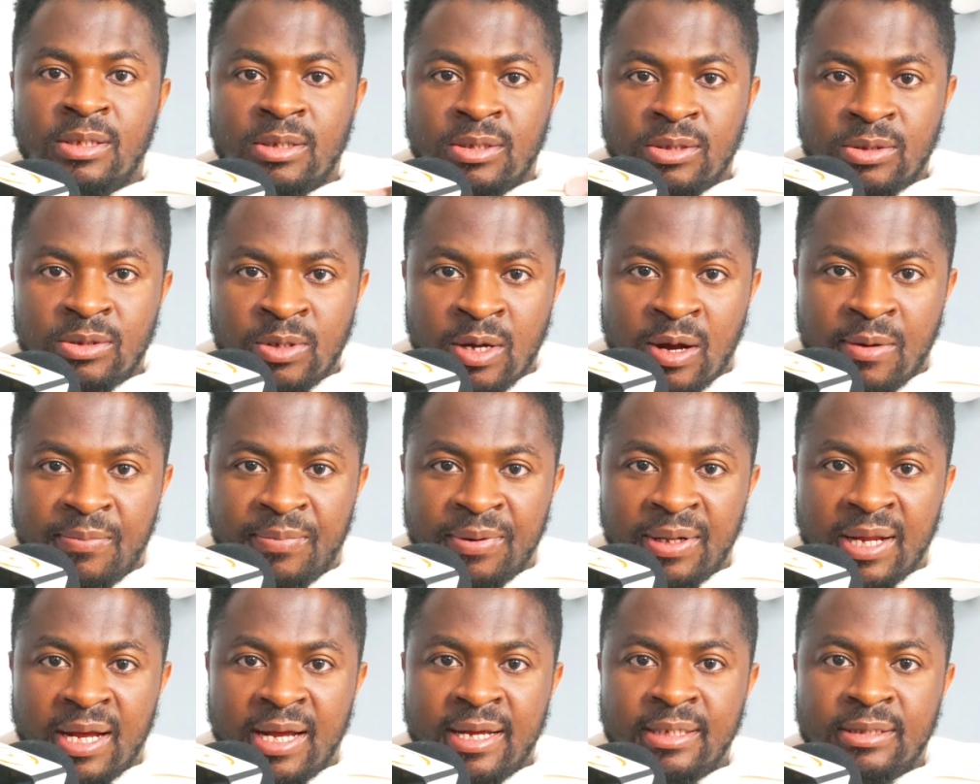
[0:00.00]
you
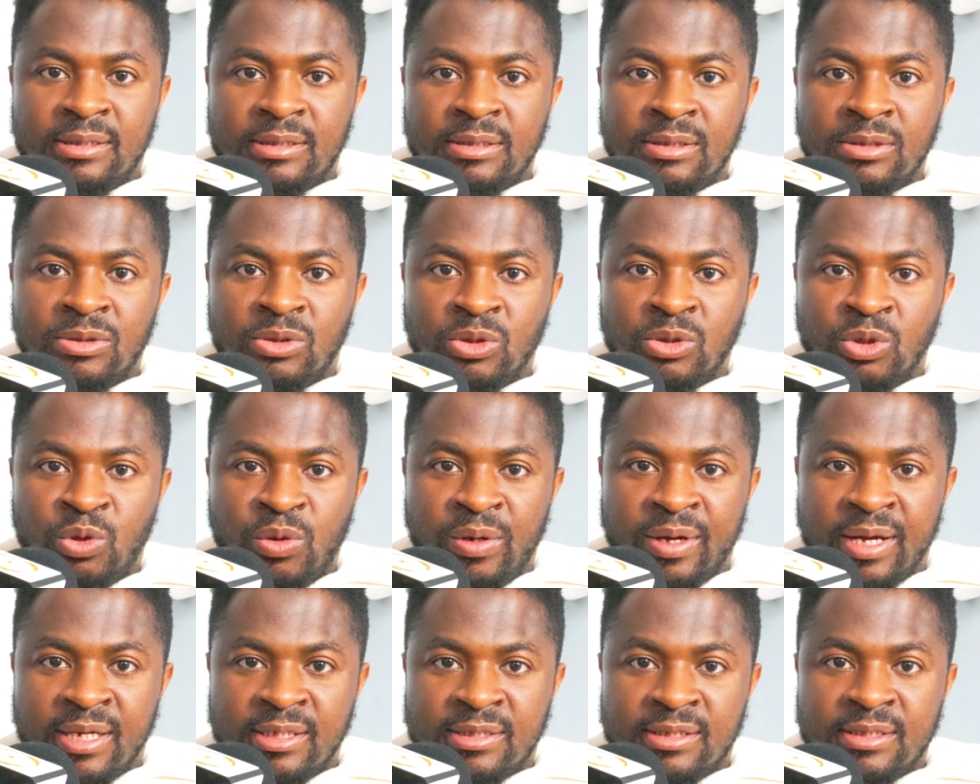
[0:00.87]
apply it to
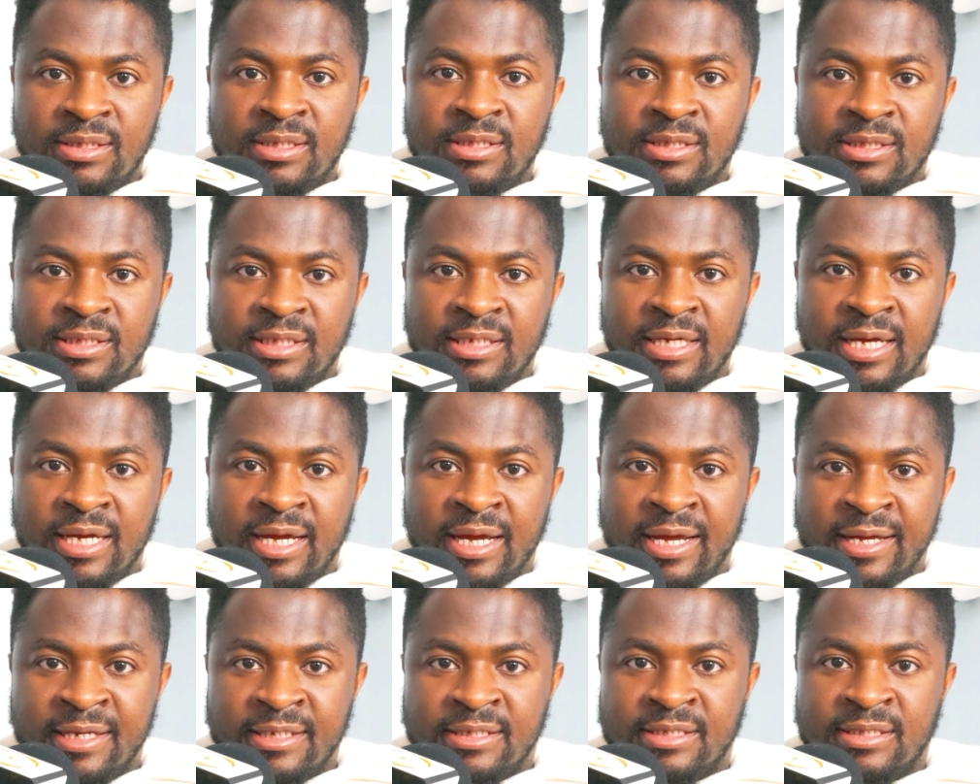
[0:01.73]

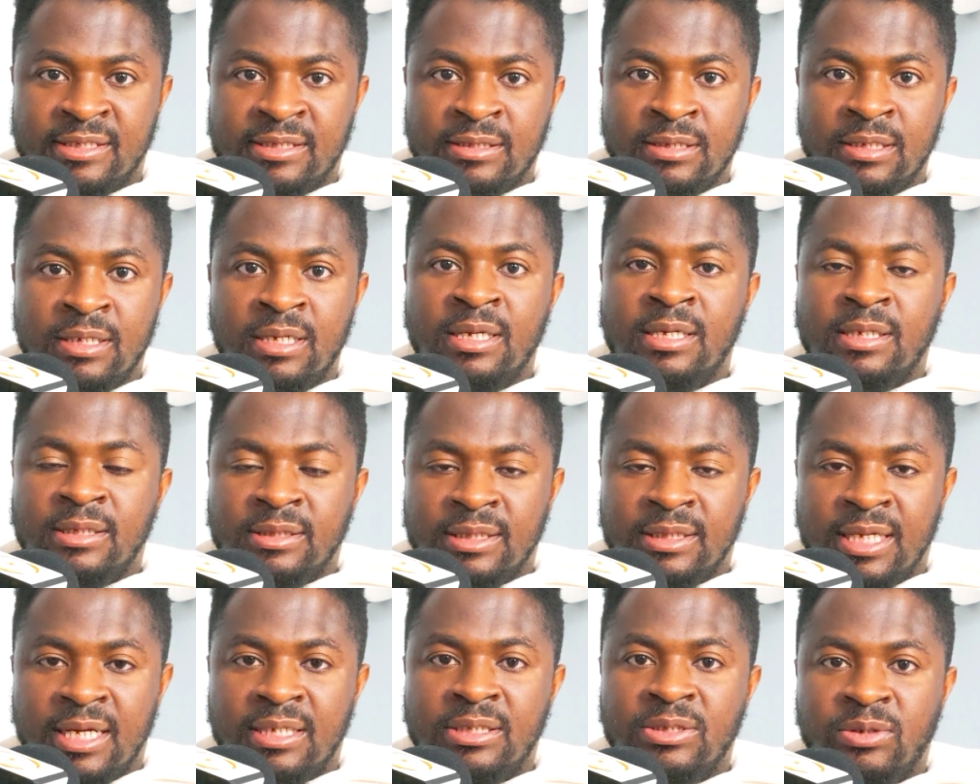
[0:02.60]
USCIS,
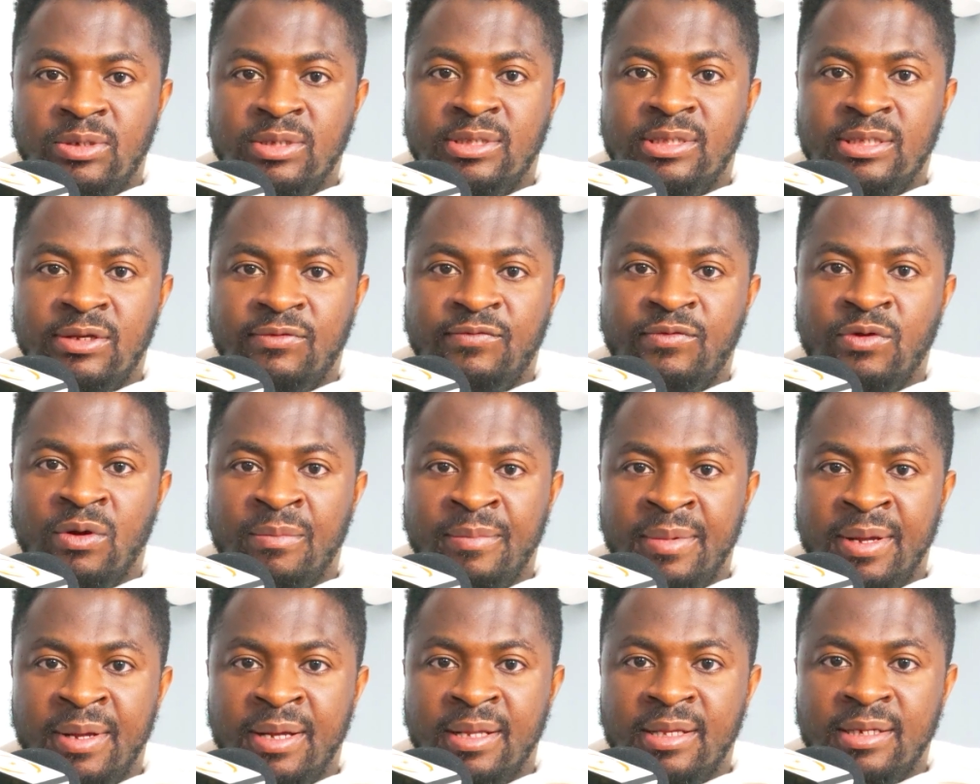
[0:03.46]
then you receive your
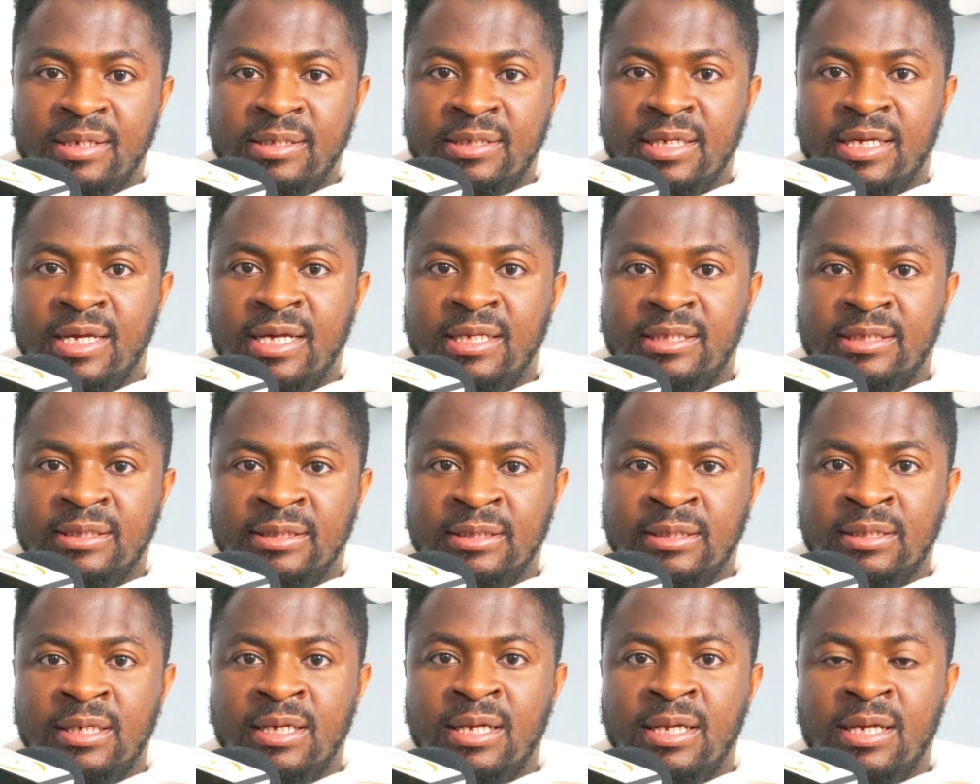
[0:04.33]
mail
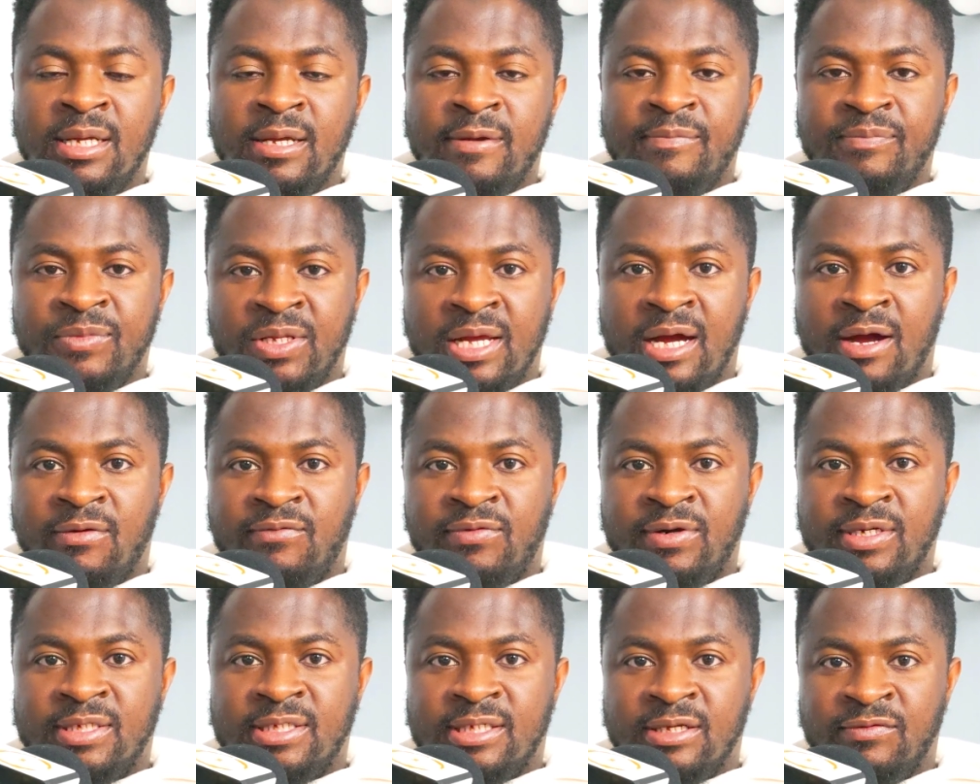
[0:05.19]
indicating they
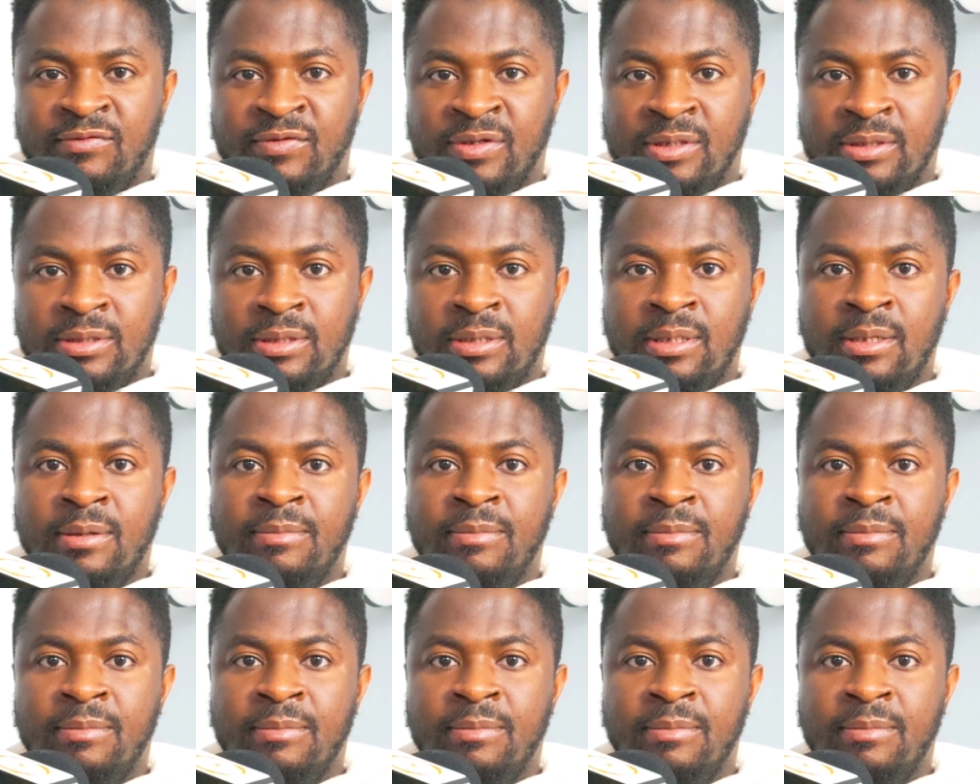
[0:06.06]
have received it.